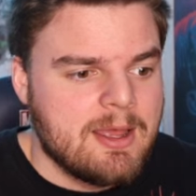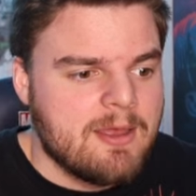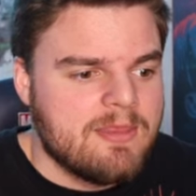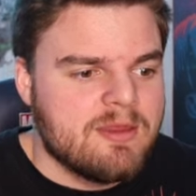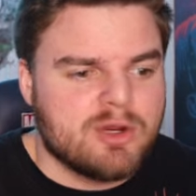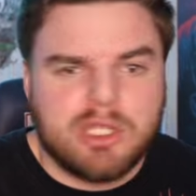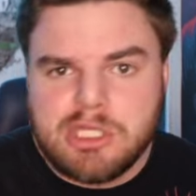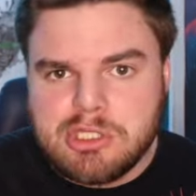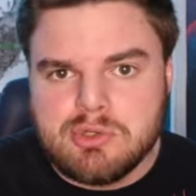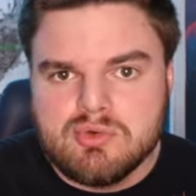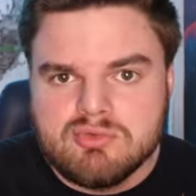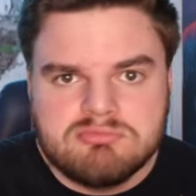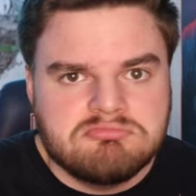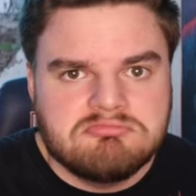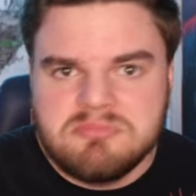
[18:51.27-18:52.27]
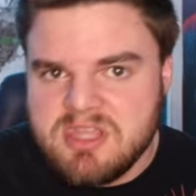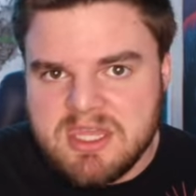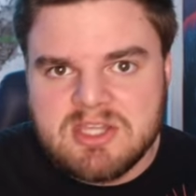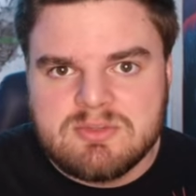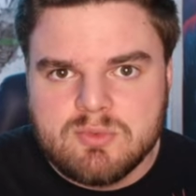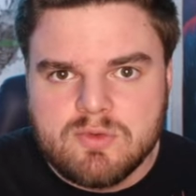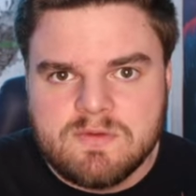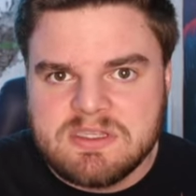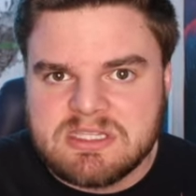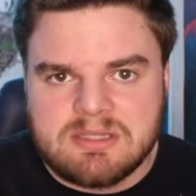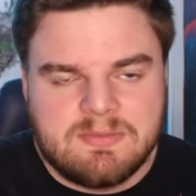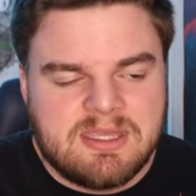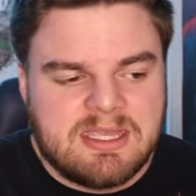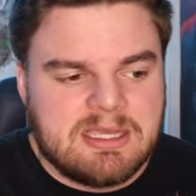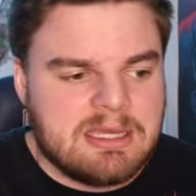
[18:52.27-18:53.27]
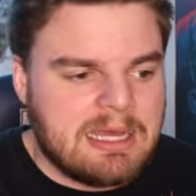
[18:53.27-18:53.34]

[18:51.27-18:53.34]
They're cute kids movies to me.